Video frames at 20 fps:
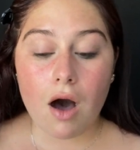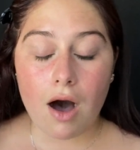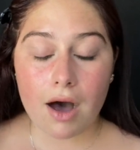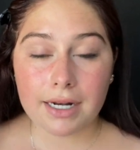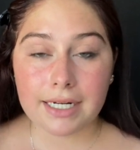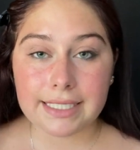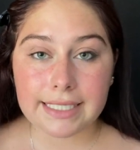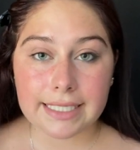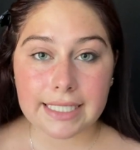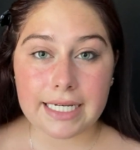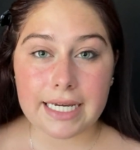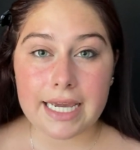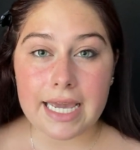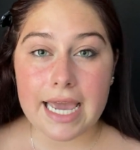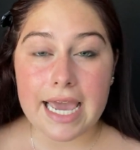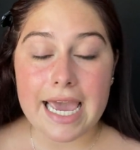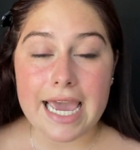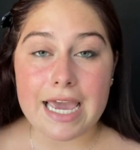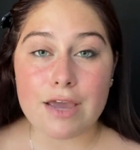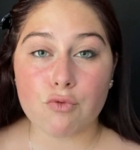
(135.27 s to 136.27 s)

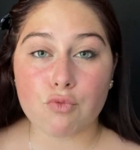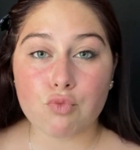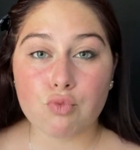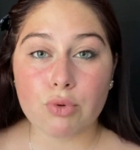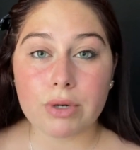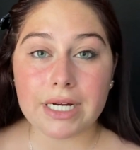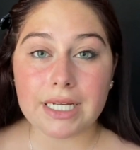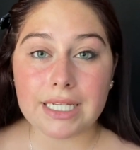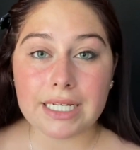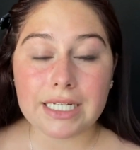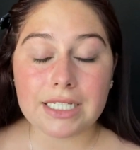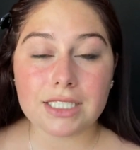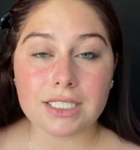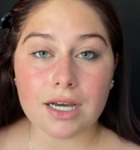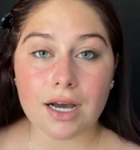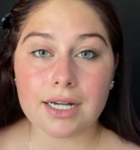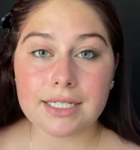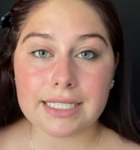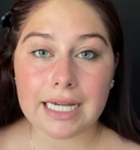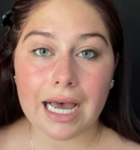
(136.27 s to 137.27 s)
Honestly, it really
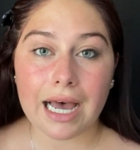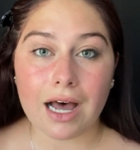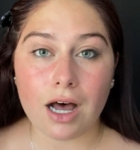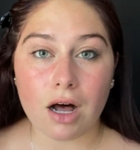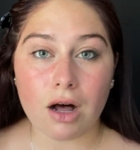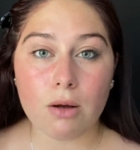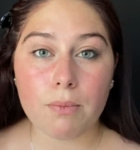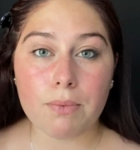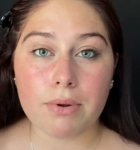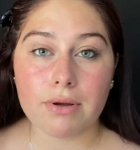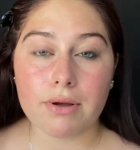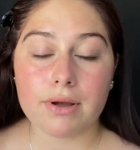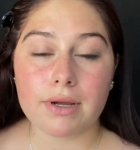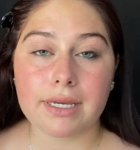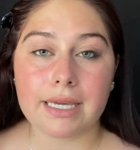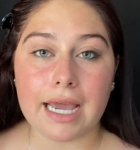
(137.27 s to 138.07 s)
does help